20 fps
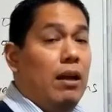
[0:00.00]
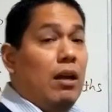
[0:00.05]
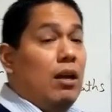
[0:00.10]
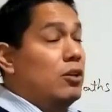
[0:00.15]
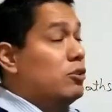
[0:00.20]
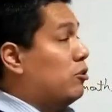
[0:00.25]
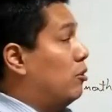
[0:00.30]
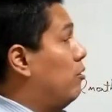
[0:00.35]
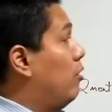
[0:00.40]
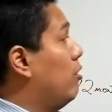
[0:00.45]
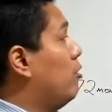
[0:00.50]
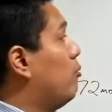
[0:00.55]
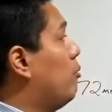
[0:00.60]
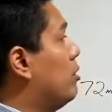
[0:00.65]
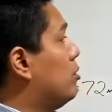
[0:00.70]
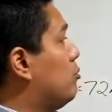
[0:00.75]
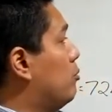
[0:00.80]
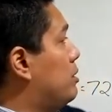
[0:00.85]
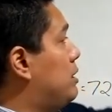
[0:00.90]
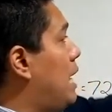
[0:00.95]
So in other
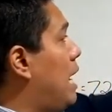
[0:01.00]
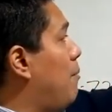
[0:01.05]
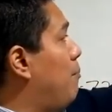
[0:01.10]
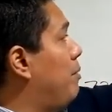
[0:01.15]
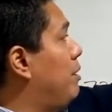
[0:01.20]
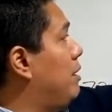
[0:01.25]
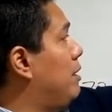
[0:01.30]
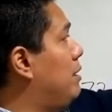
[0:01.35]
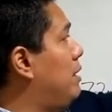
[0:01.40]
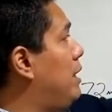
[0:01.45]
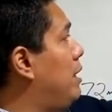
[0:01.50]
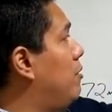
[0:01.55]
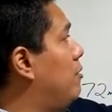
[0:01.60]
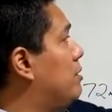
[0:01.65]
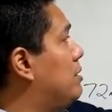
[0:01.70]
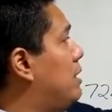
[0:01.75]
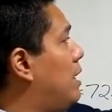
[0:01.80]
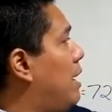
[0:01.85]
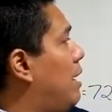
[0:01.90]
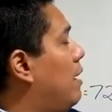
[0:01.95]
words, what's happening here is
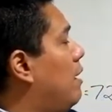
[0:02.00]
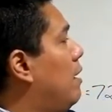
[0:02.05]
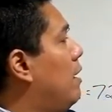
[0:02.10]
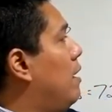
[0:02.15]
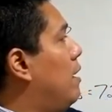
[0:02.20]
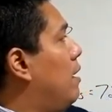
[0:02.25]
that